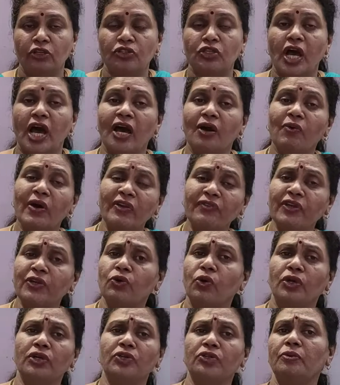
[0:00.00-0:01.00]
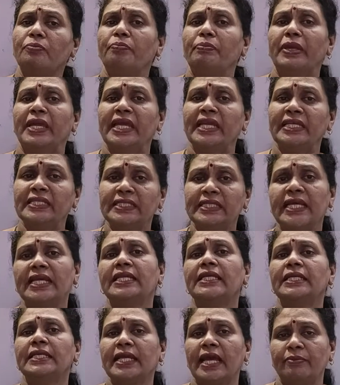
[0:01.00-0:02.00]
So how are we going to
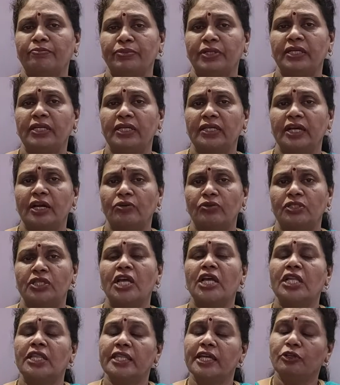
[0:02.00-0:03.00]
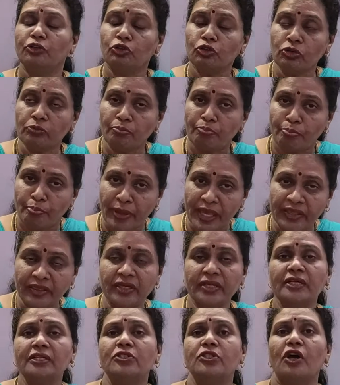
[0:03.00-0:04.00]
maintain capital accounts? There are two
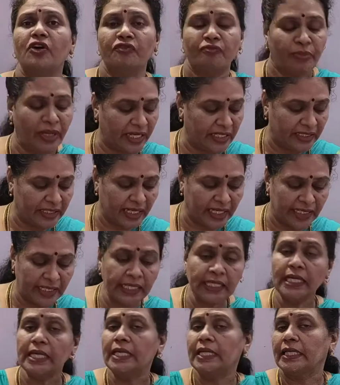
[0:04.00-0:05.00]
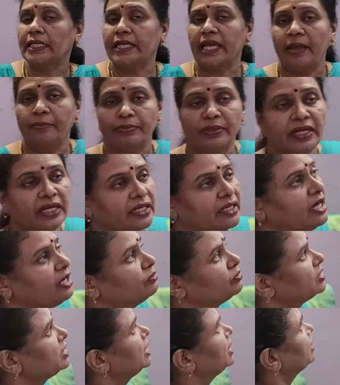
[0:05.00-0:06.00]
methods of maintaining capital
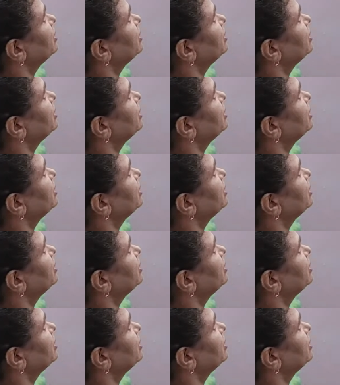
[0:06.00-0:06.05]
accounts.